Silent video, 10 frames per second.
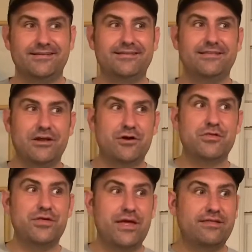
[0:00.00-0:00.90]
They're a
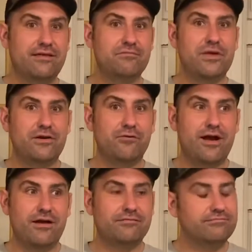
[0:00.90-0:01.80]
thing, they've been
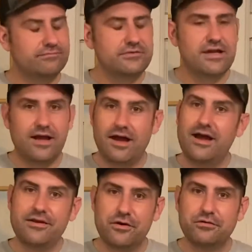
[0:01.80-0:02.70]
around. Yeah, I
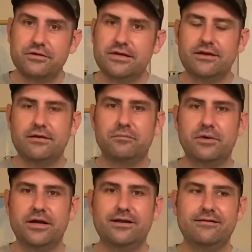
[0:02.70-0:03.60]
know.
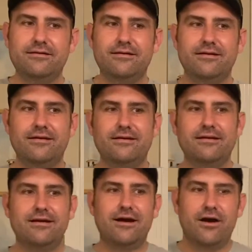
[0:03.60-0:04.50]
But
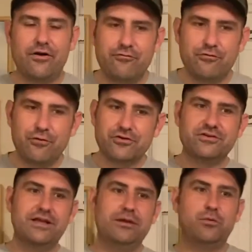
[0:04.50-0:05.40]

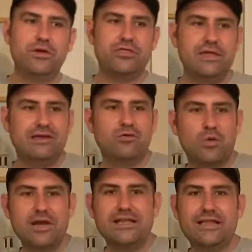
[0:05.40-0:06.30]
unfortunately, with the
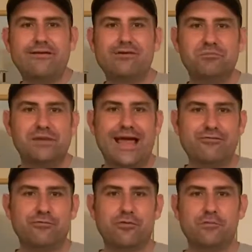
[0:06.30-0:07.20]
2011
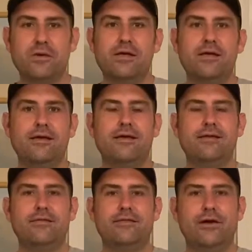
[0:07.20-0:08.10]
platform,
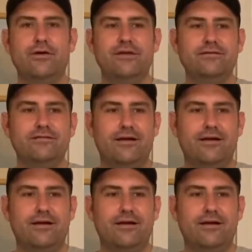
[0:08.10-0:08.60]
there is